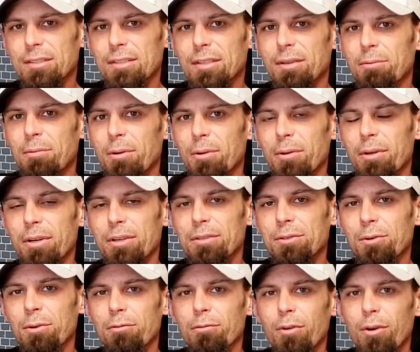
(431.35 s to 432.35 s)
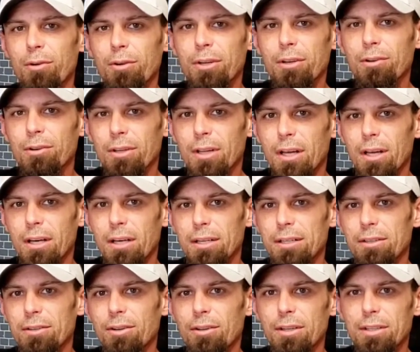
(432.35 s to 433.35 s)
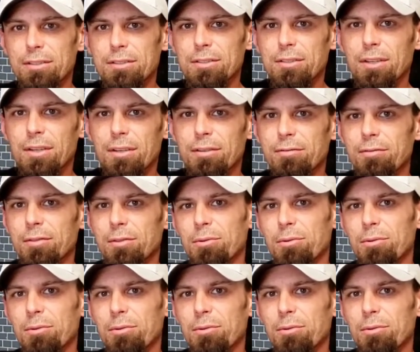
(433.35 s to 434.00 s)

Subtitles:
and then we were going to do a voting online and all that stuff,